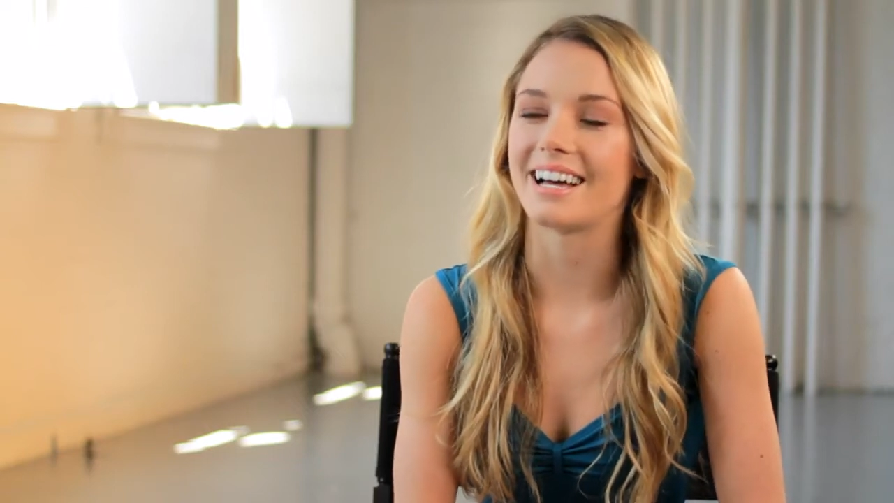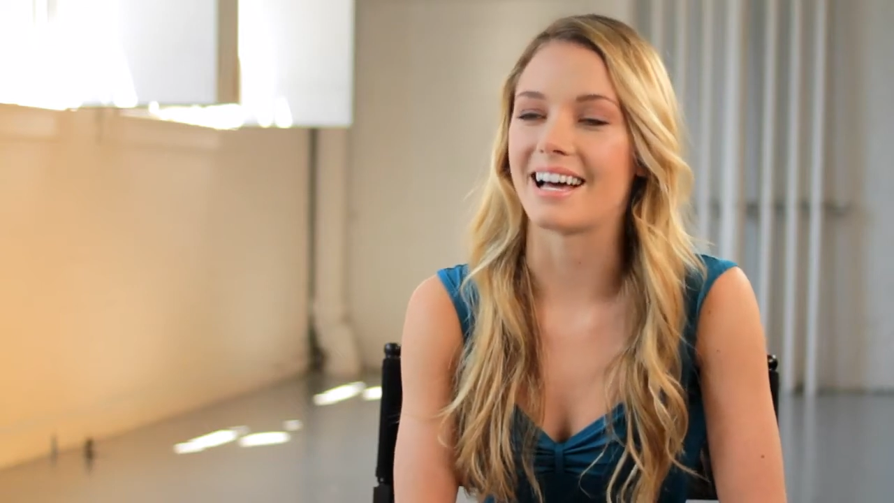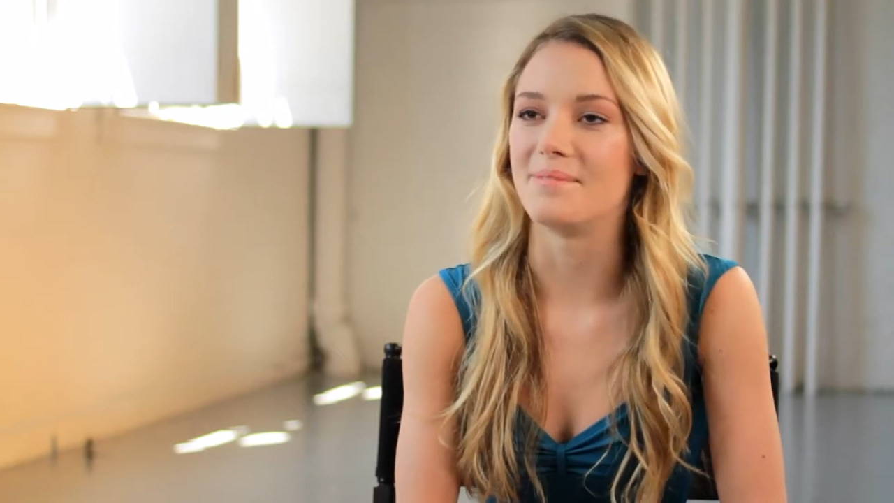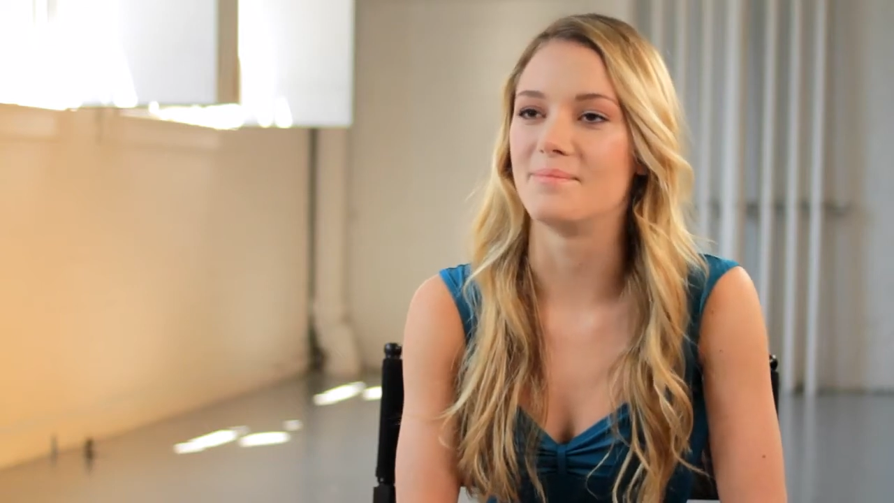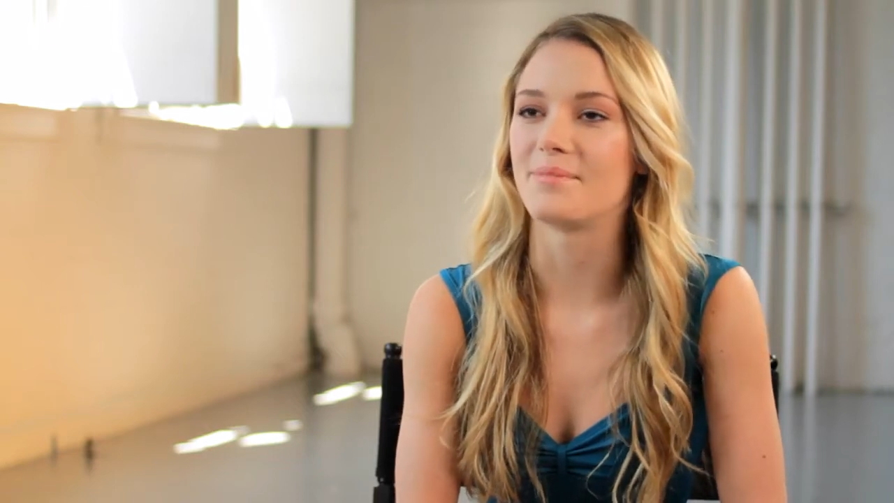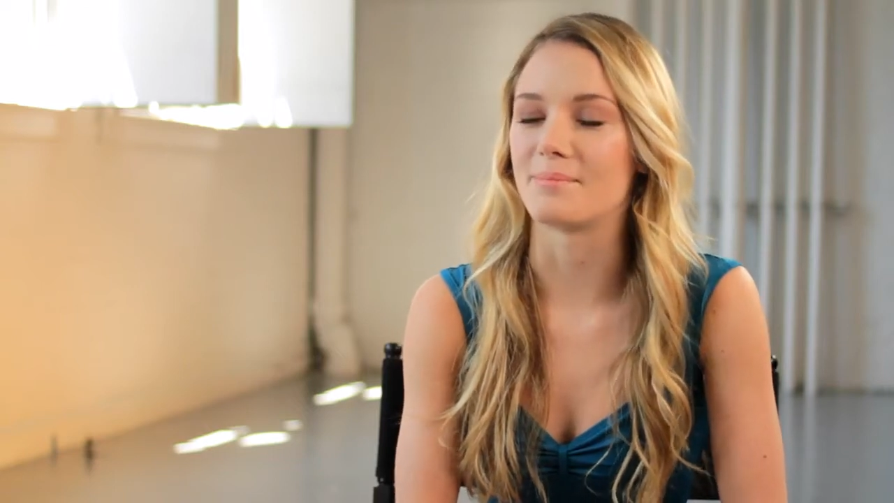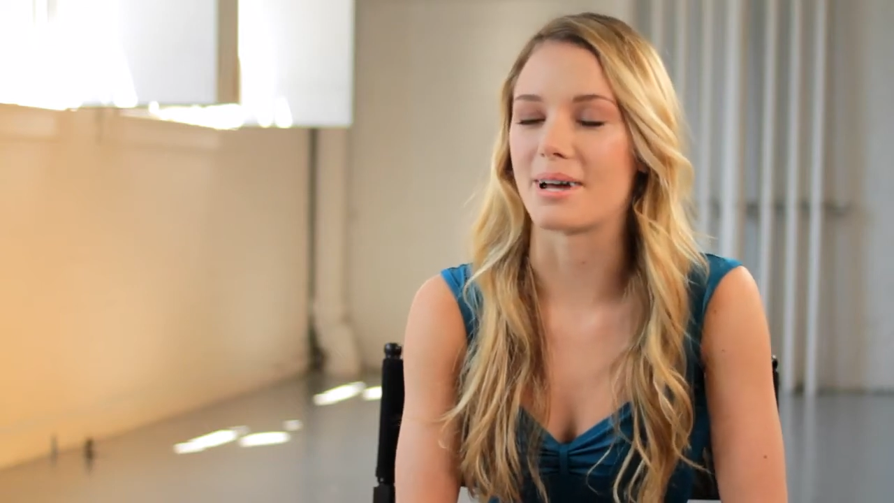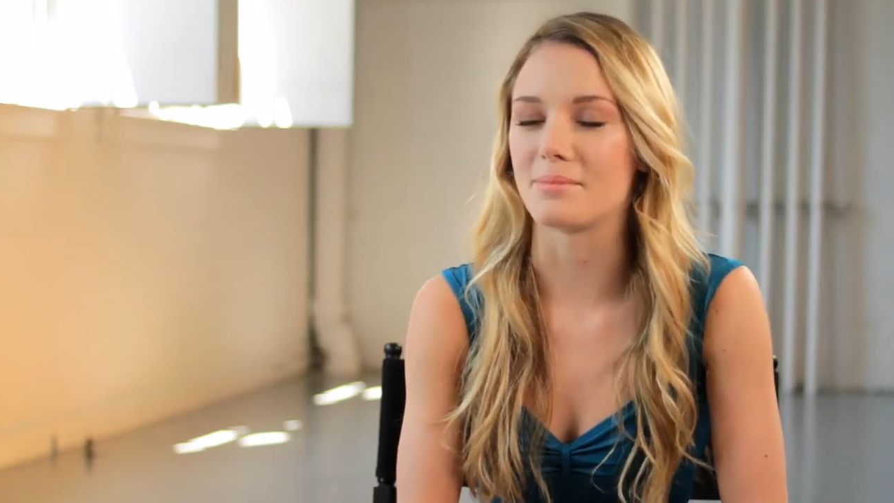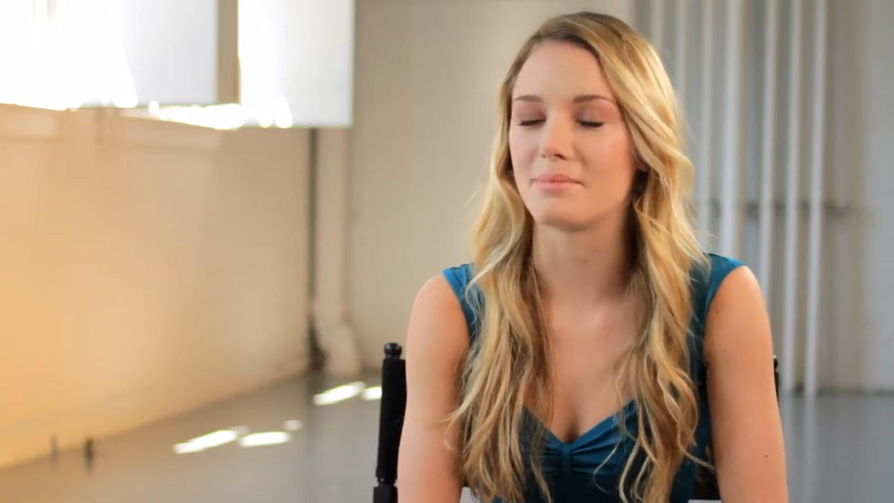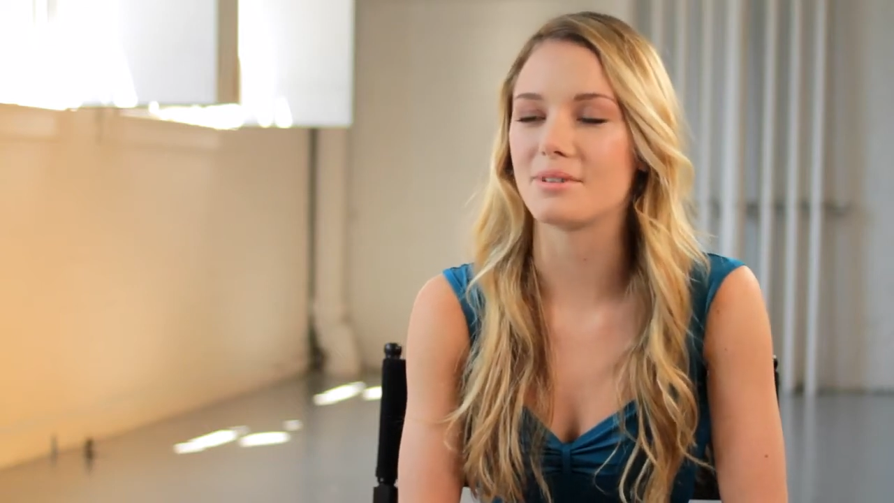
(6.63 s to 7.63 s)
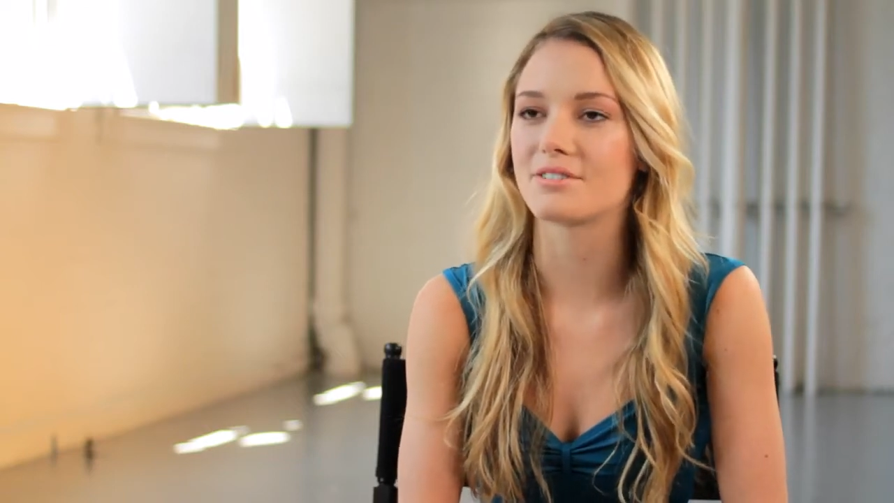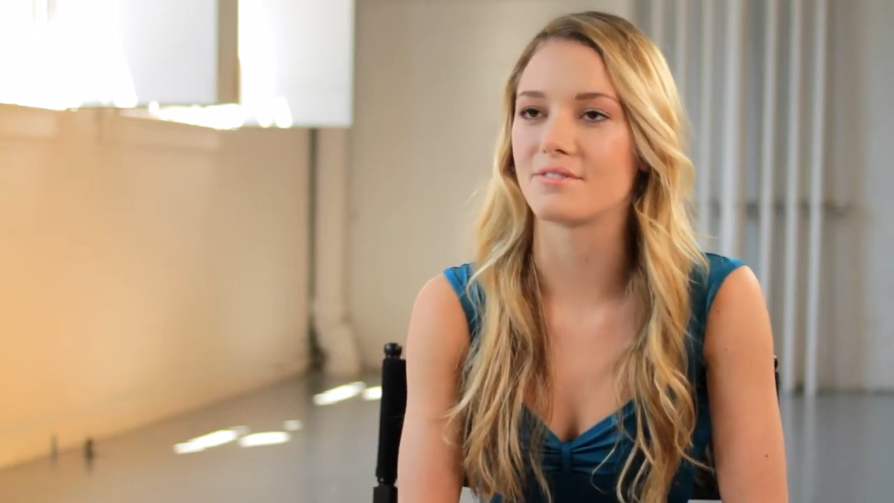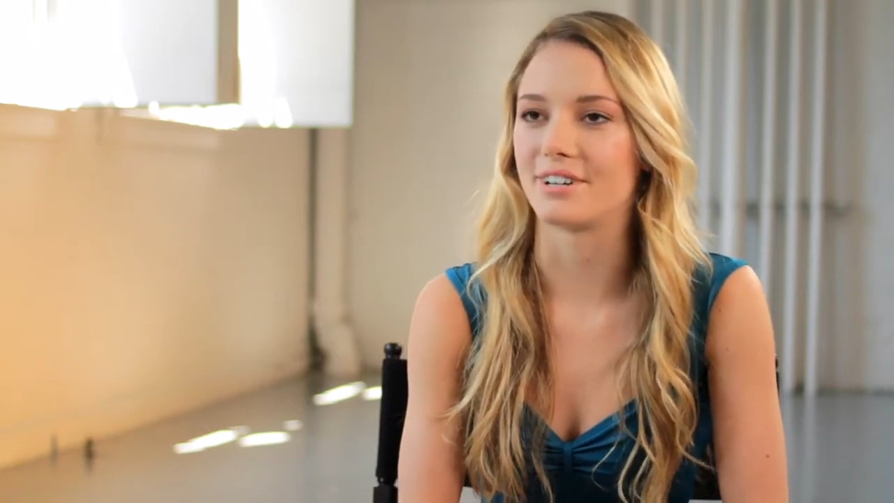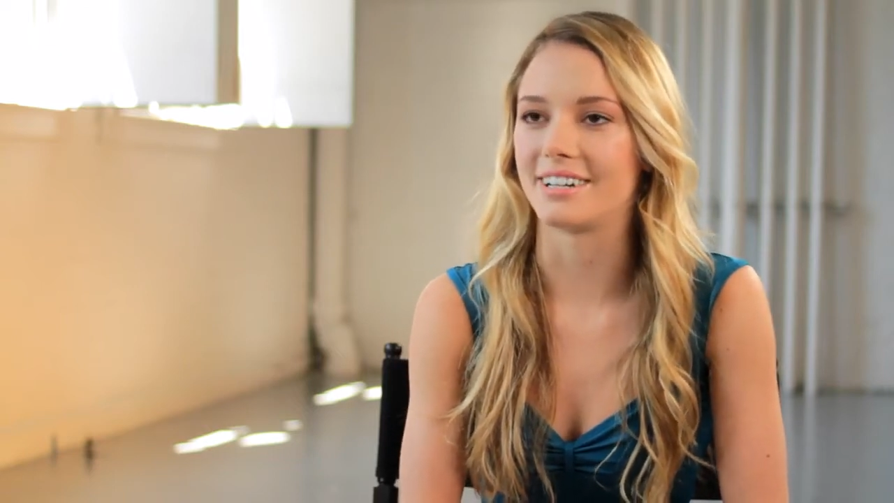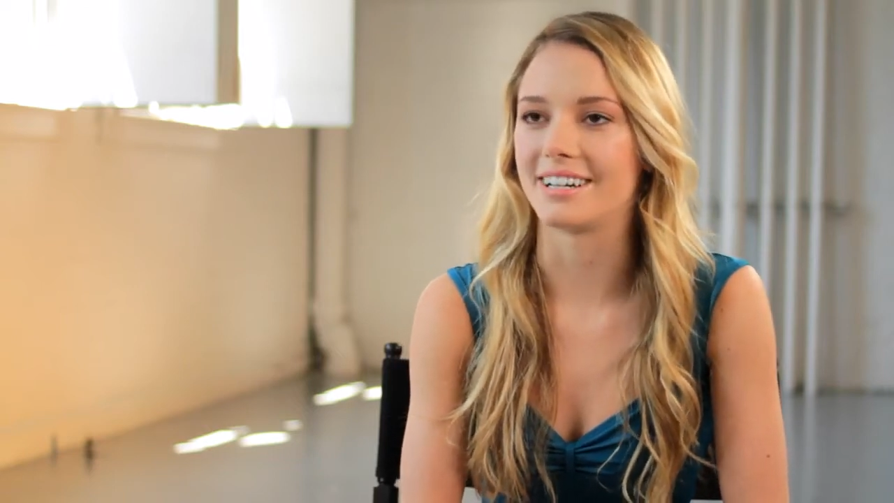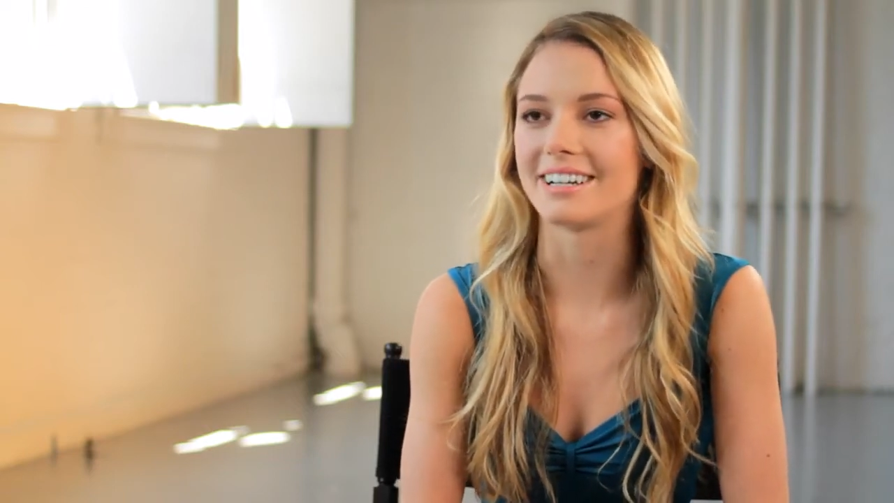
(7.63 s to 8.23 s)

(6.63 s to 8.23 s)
I'm from Miami Beach, Florida,